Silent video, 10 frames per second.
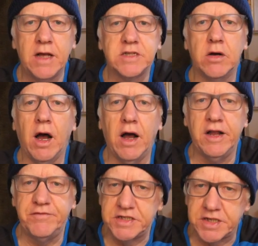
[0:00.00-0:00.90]
So
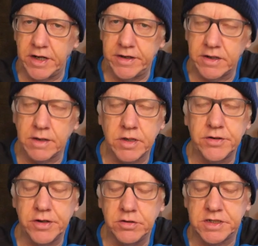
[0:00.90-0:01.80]
I've decided I'm
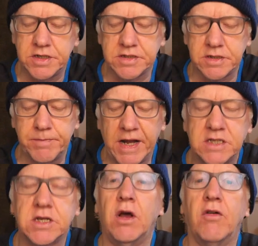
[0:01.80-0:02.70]
going to use it as the
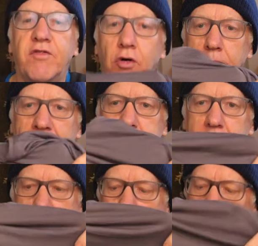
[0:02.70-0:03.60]
base for my
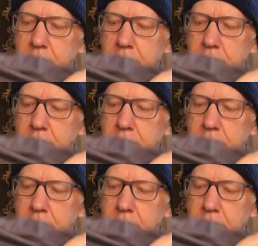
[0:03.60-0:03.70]
cleaning